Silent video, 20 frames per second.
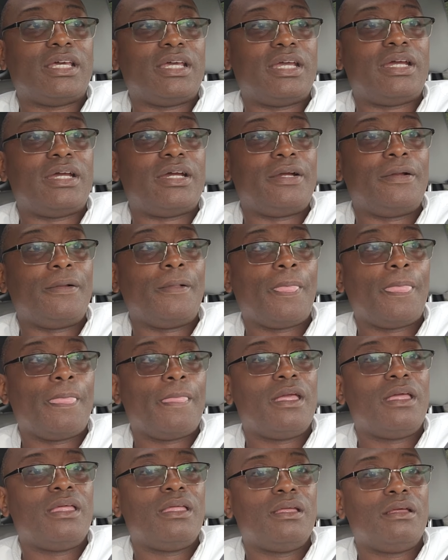Their
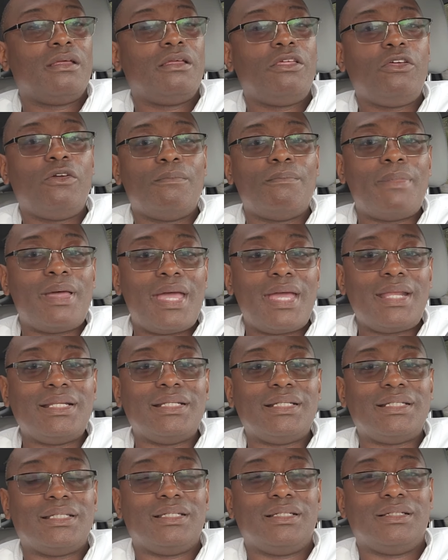
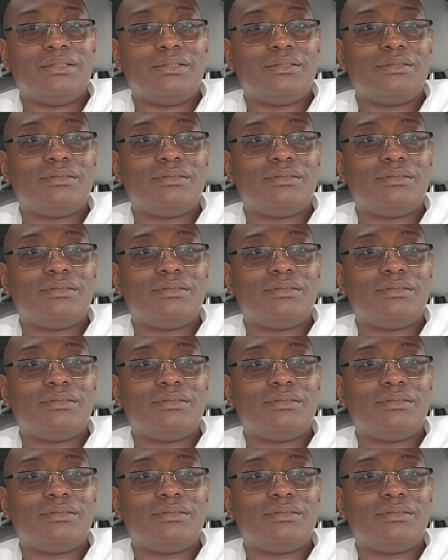humanity